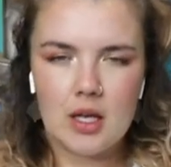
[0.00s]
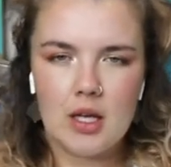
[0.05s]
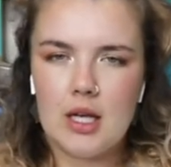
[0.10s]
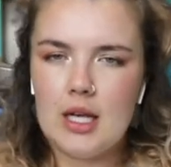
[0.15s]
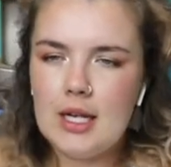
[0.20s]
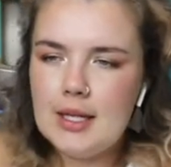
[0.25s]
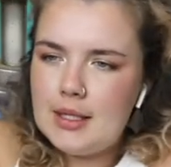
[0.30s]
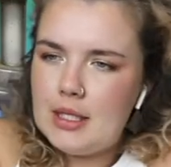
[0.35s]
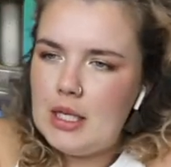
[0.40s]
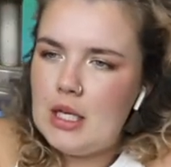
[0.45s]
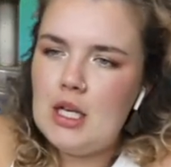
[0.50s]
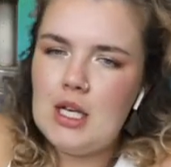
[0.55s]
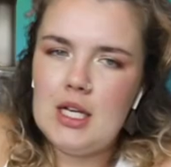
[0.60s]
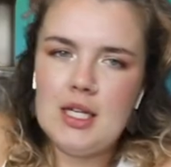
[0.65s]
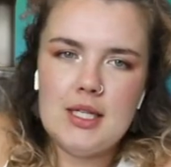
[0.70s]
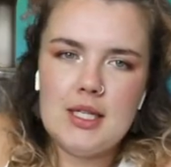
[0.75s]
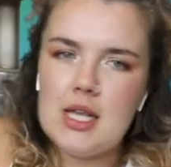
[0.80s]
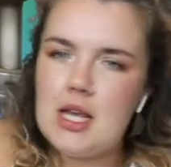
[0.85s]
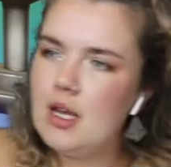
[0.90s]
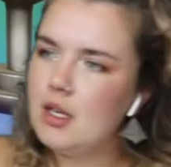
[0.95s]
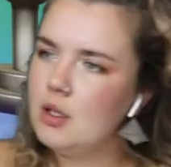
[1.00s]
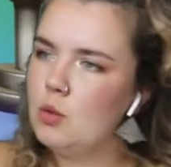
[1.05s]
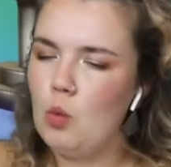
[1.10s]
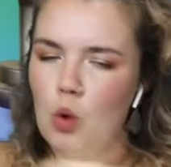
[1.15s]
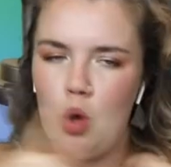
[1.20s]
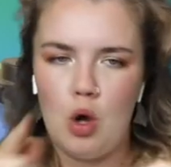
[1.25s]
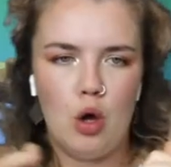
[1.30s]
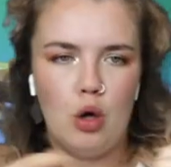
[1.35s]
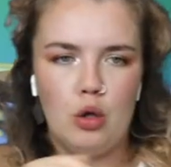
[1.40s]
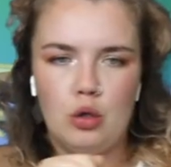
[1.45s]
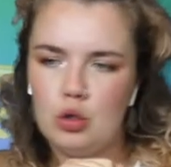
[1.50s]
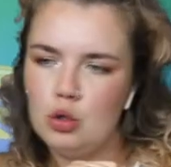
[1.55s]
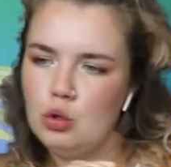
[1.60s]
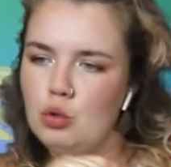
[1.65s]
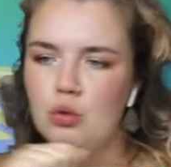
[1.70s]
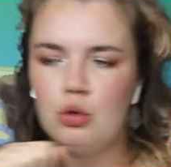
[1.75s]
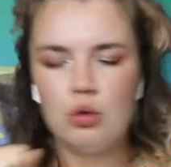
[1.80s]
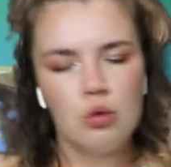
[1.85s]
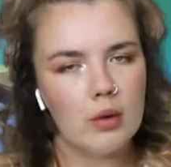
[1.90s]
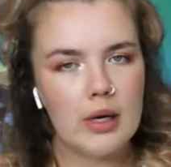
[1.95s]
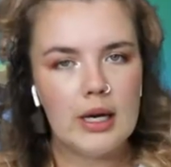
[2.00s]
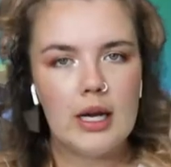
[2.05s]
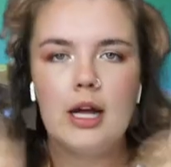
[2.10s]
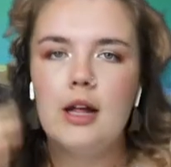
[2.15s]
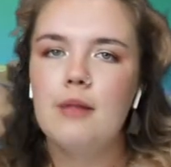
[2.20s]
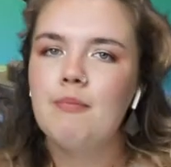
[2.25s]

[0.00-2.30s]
It's easy as 1, 2, 3.